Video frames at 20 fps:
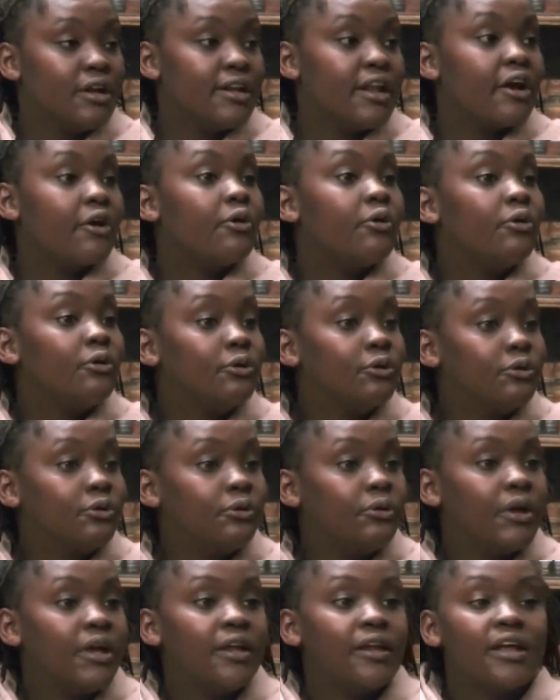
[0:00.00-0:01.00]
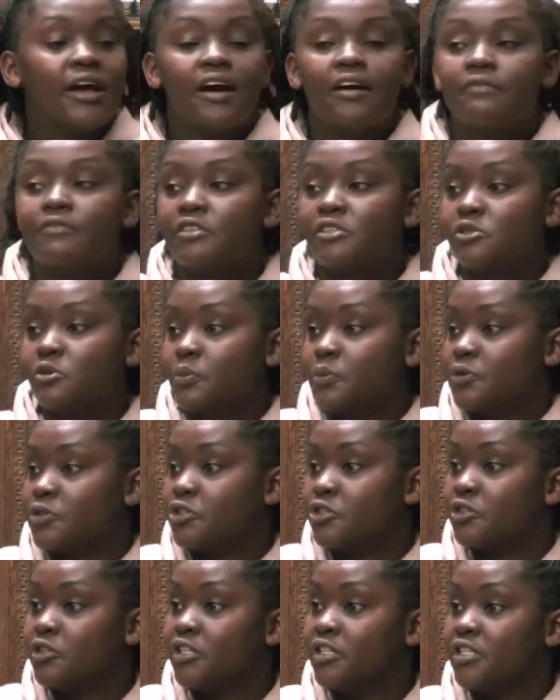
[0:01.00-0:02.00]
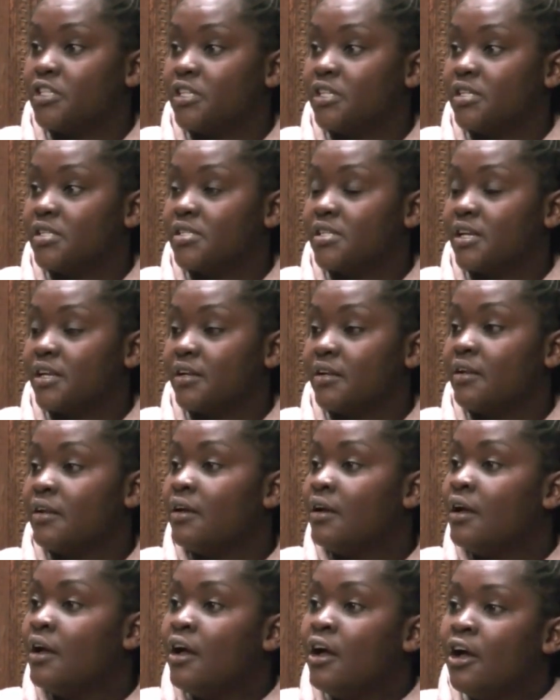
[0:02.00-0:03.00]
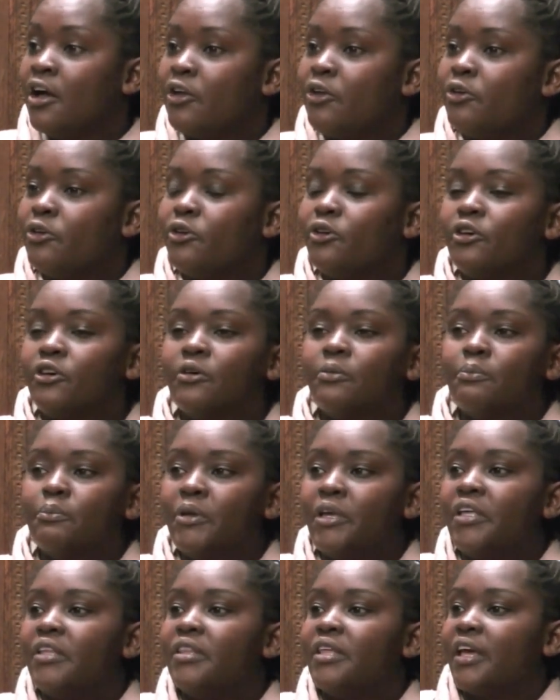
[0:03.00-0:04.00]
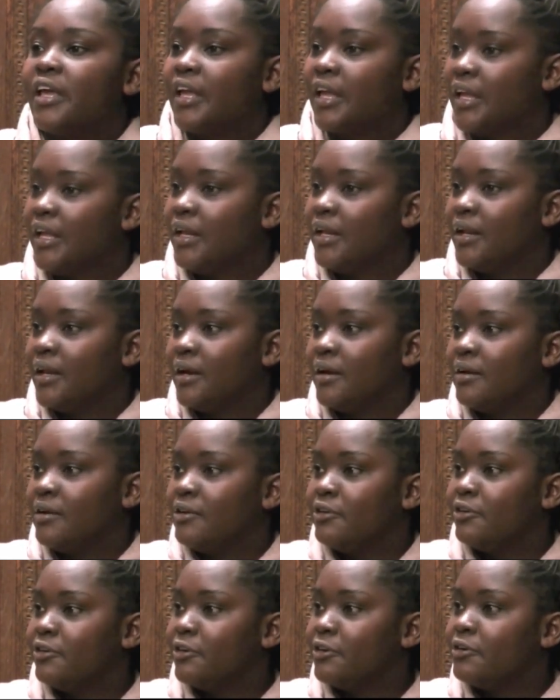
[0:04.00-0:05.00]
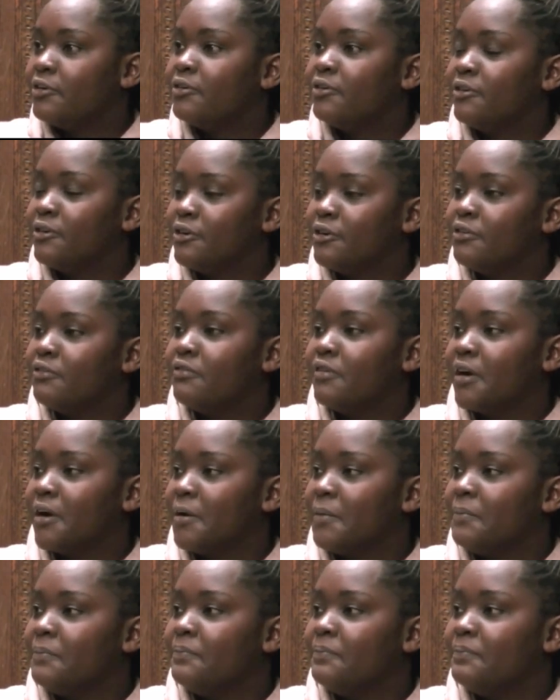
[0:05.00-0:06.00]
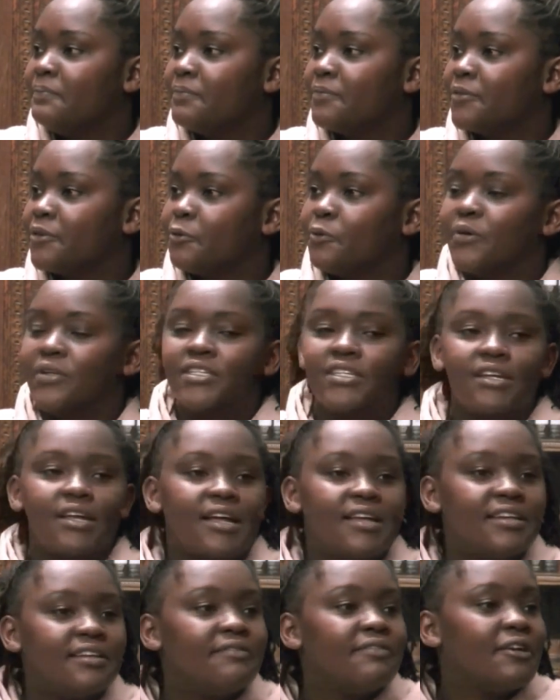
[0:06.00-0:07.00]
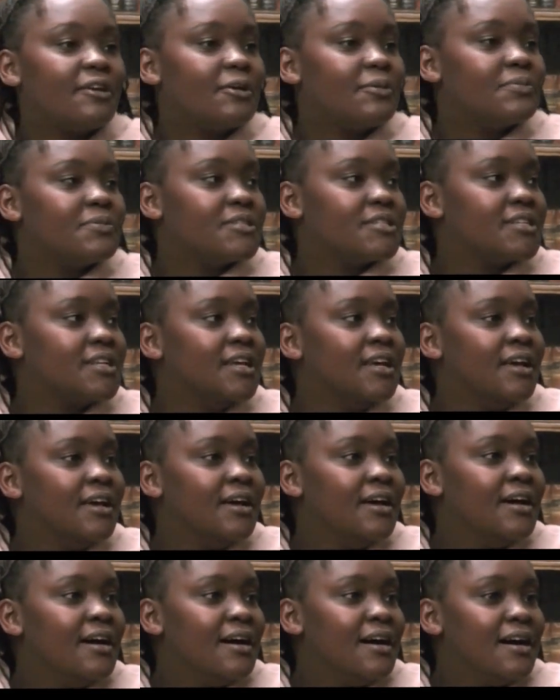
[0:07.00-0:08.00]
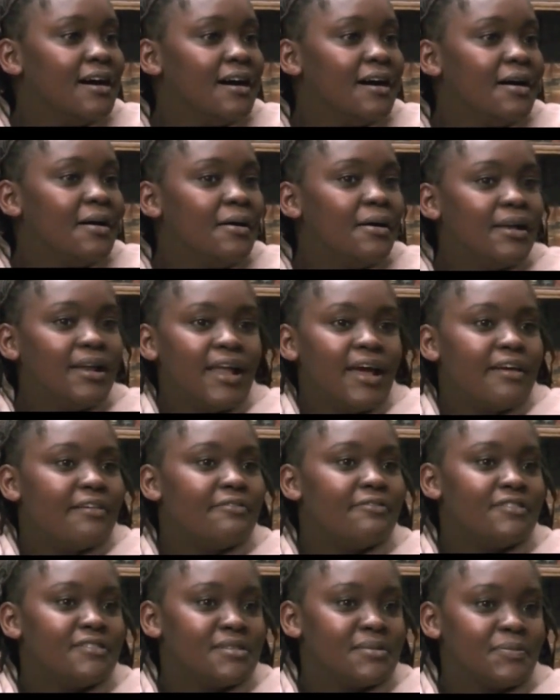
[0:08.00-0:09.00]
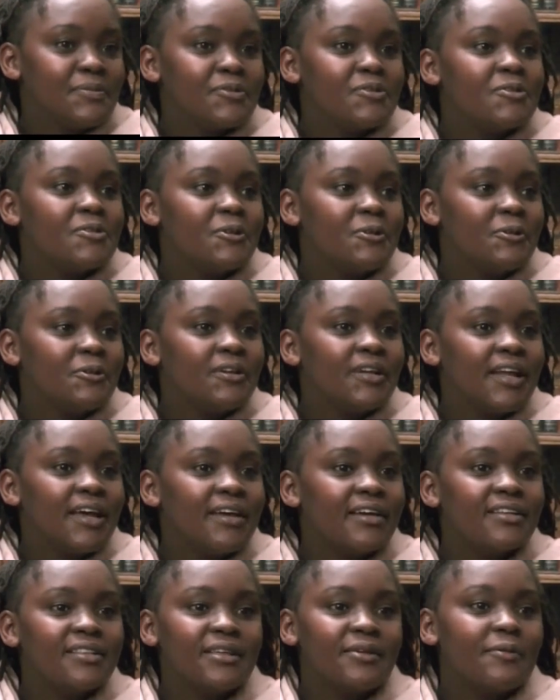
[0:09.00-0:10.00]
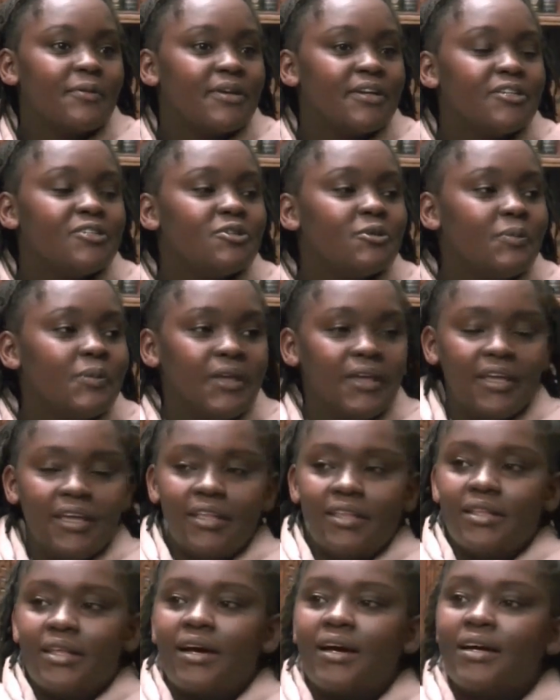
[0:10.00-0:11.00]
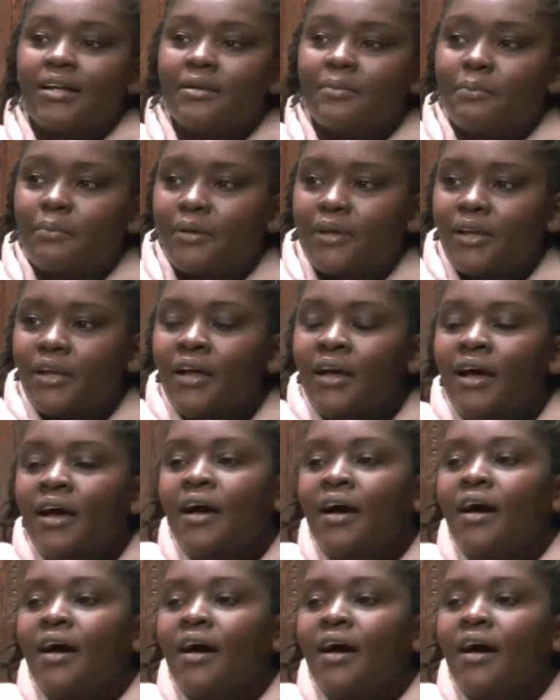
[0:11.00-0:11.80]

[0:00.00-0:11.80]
Nakuru and have these opportunities and, you know, be in the in, you know, of what a developed life is supposed to look like. They wanted to be in that, but